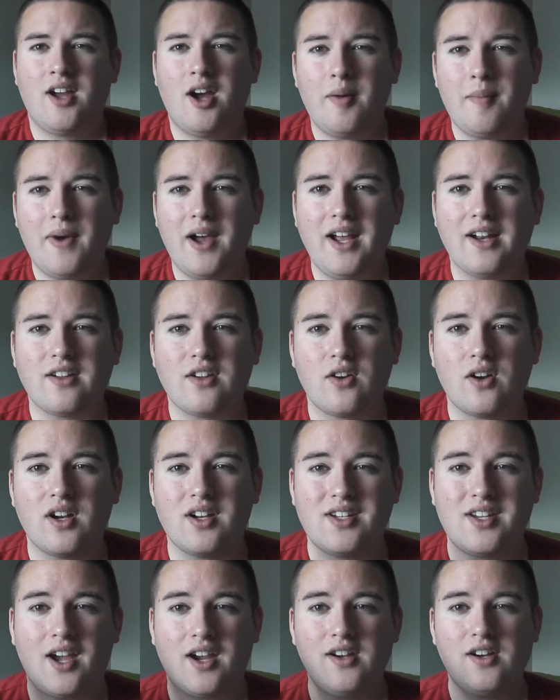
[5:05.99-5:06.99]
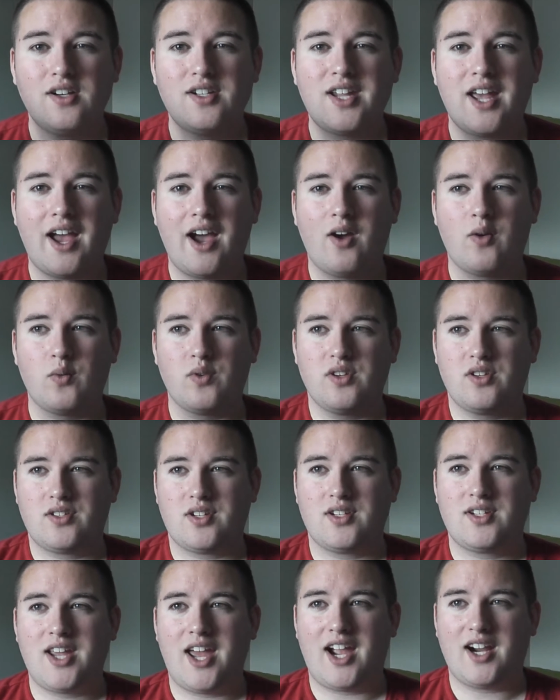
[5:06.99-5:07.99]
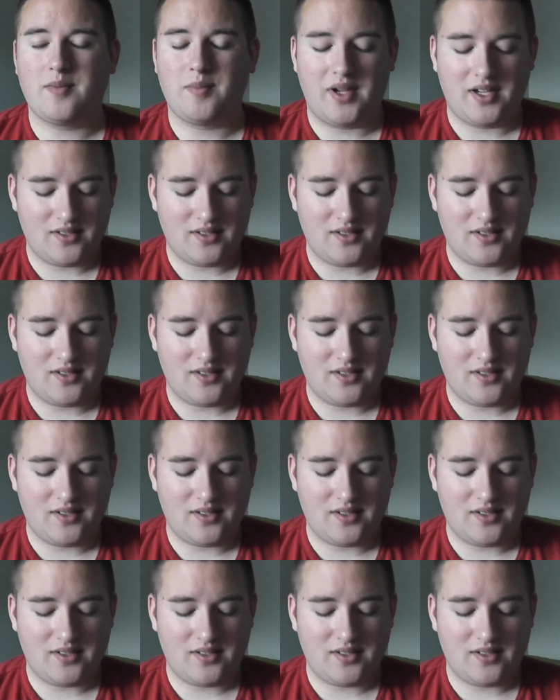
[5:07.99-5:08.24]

come on, your entire town was attacked